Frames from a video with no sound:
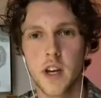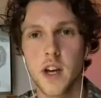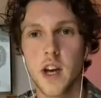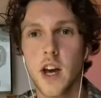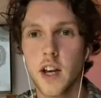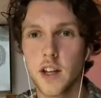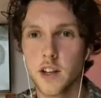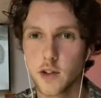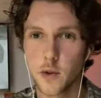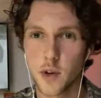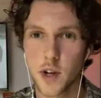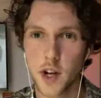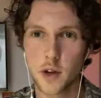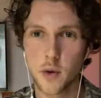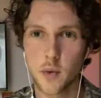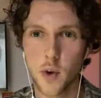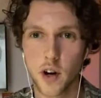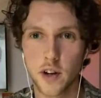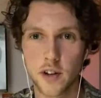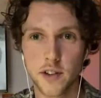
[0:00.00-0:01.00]
So in
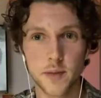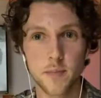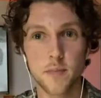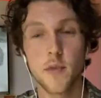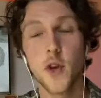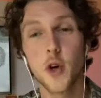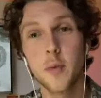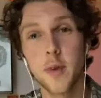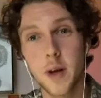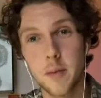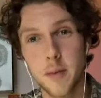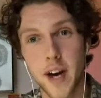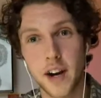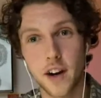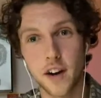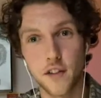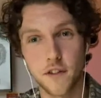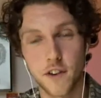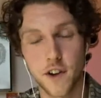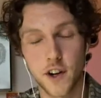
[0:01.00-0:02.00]
other words, nobody
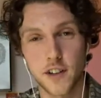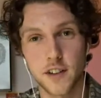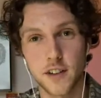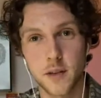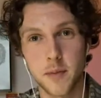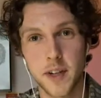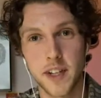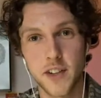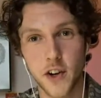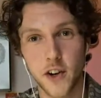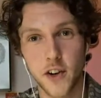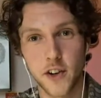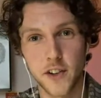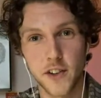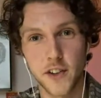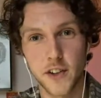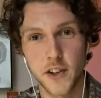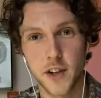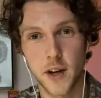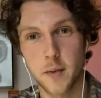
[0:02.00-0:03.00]
better for us to be talking
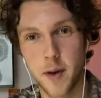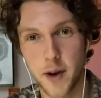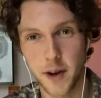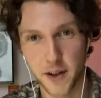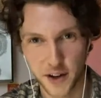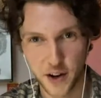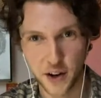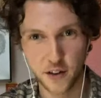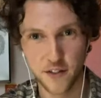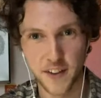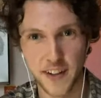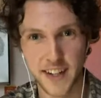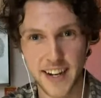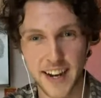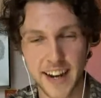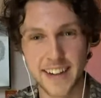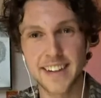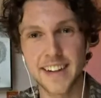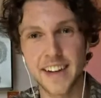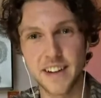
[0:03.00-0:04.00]
to about
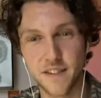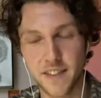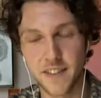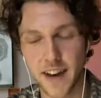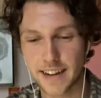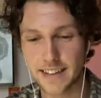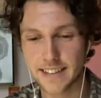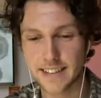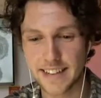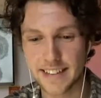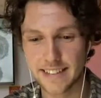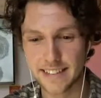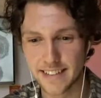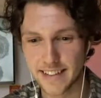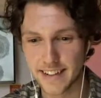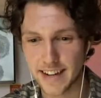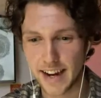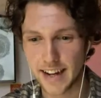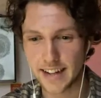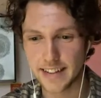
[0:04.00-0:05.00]
COVID-19 vaccines
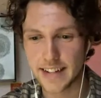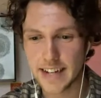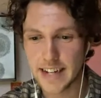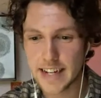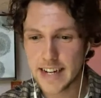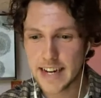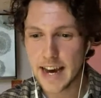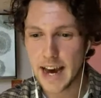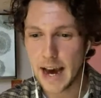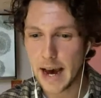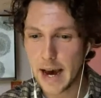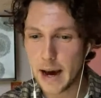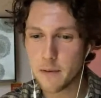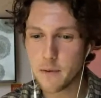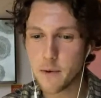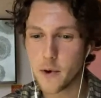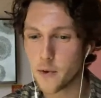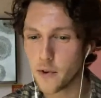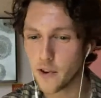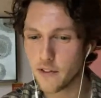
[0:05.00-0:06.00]
tonight.
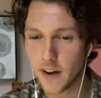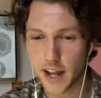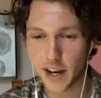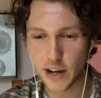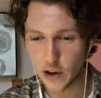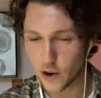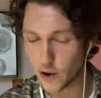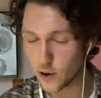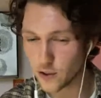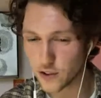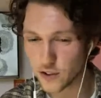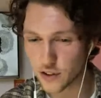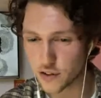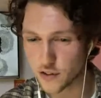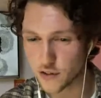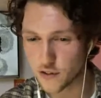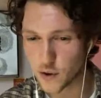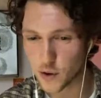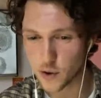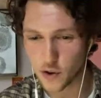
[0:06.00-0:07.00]
We've had loads
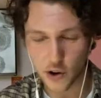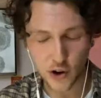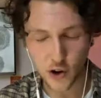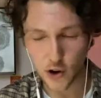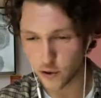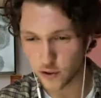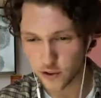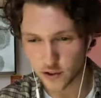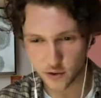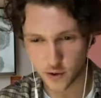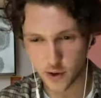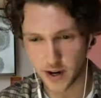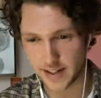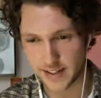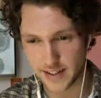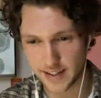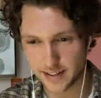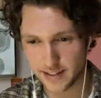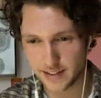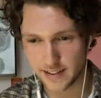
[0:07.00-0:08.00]
of
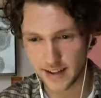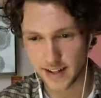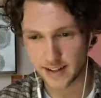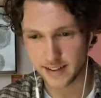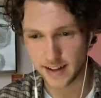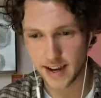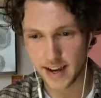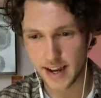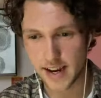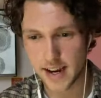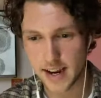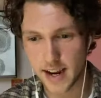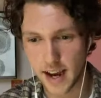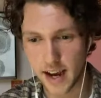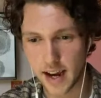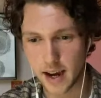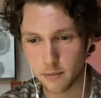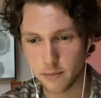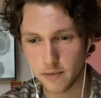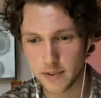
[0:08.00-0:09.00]
questions sent in
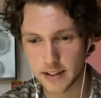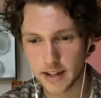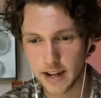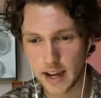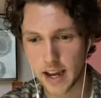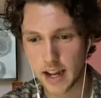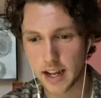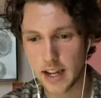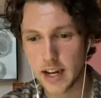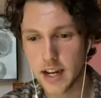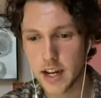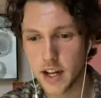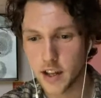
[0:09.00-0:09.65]
today. The